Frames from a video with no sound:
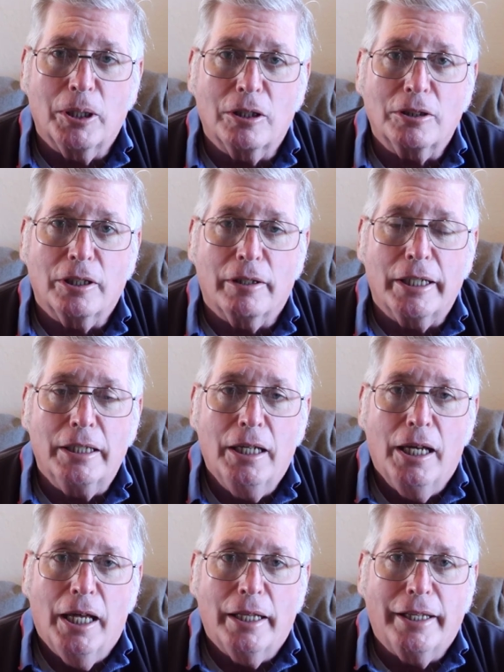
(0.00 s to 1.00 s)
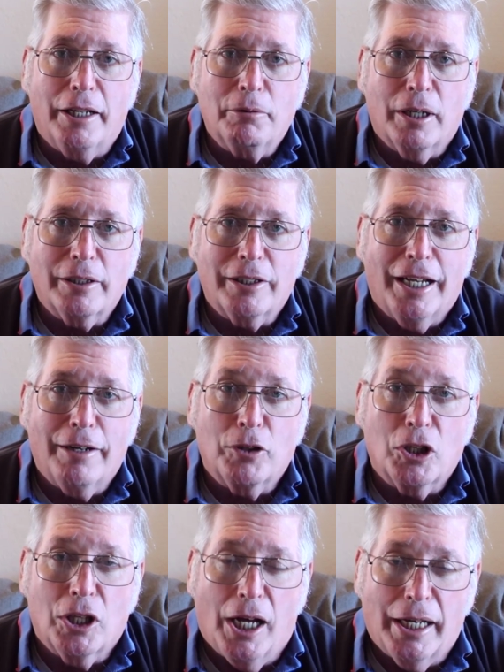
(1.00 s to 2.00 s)
military. They'd rather have a
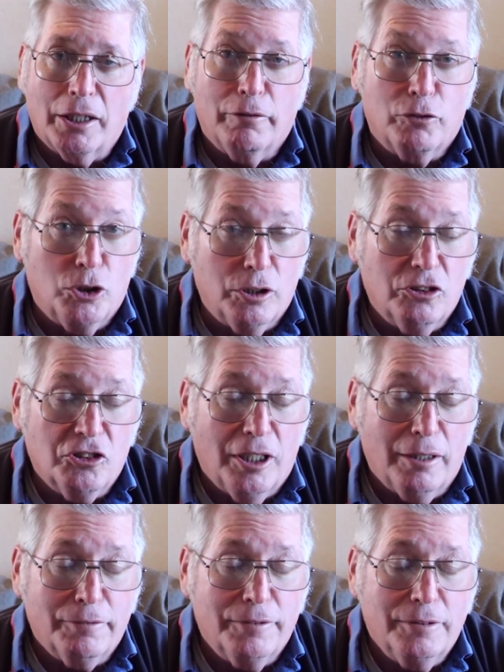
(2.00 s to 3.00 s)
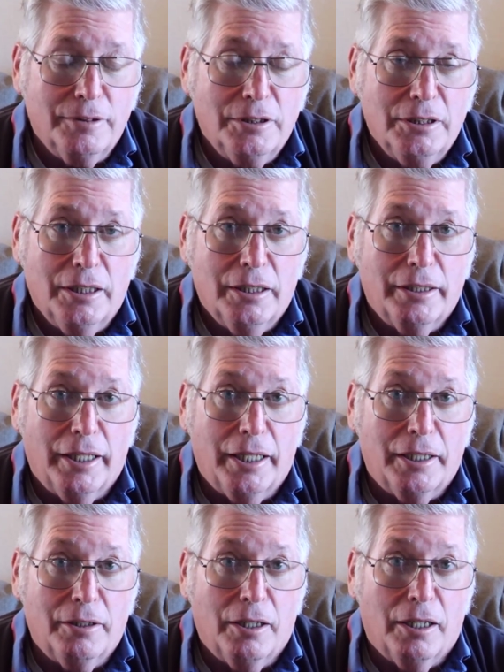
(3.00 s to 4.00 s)
lot of good stuff
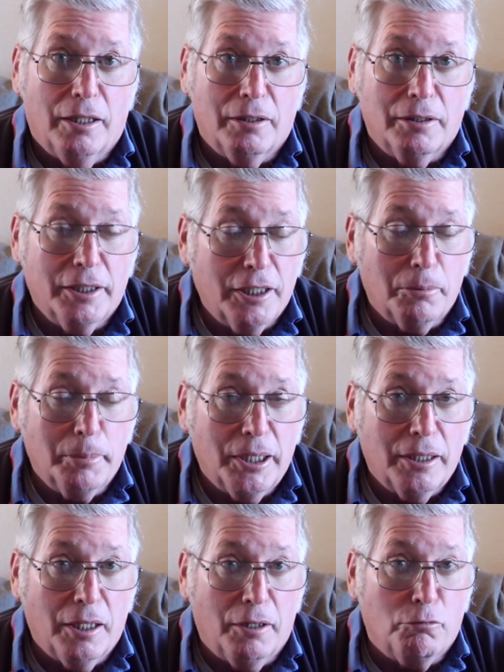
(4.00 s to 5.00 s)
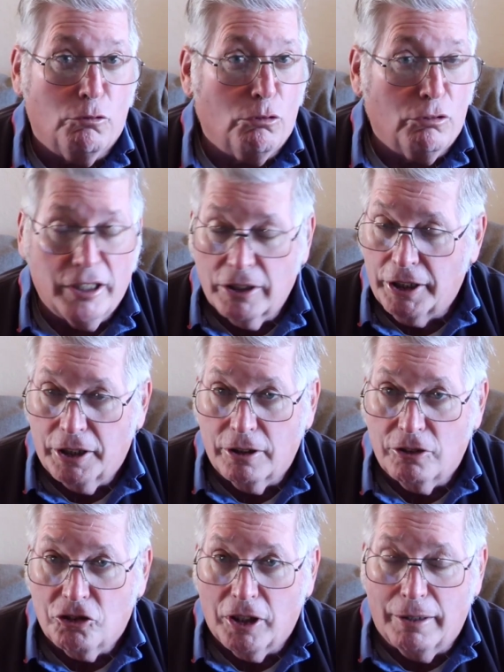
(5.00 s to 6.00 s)
than a little bit of really
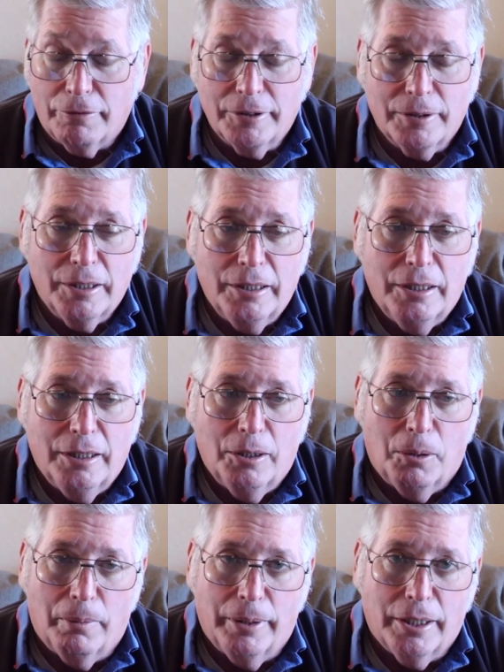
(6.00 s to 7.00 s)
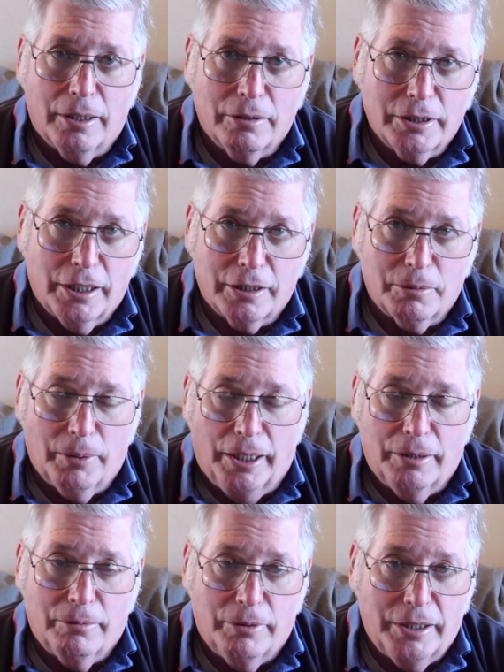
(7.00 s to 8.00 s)
good stuff. We go the other
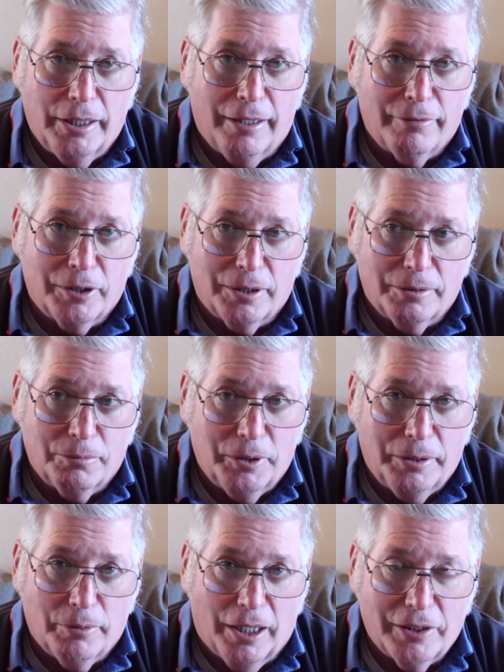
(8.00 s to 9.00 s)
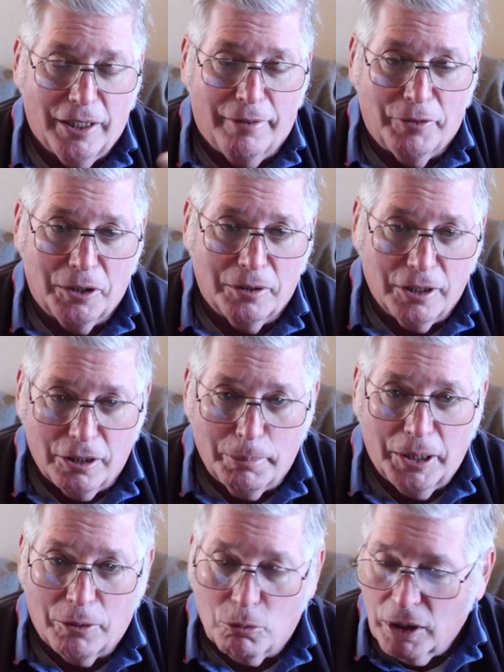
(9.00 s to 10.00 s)
way. We'd rather have a little
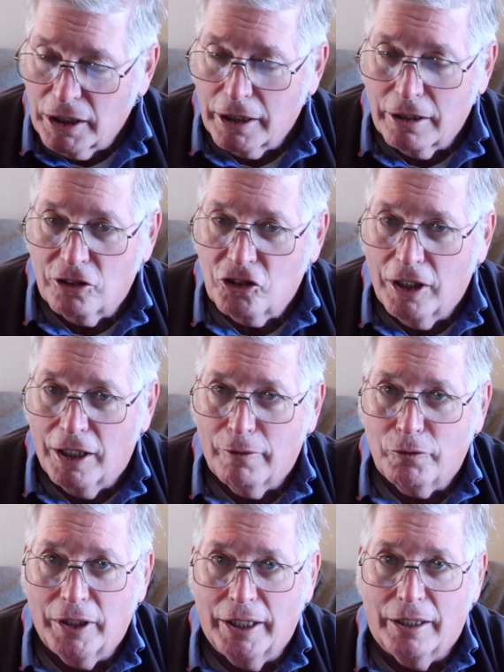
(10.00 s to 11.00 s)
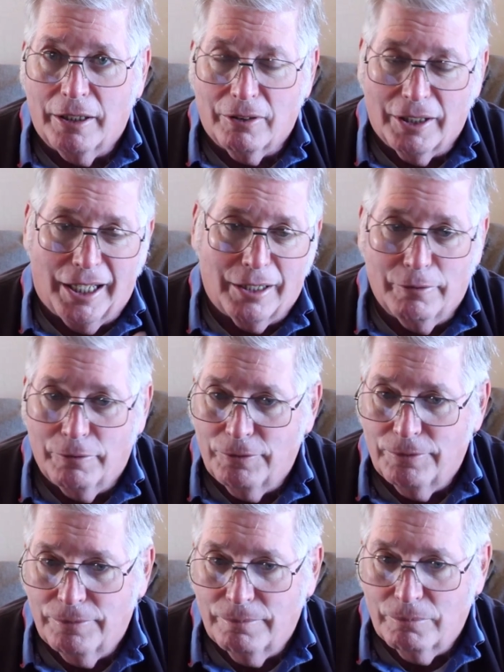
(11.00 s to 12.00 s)
bit of really good stuff than a lot of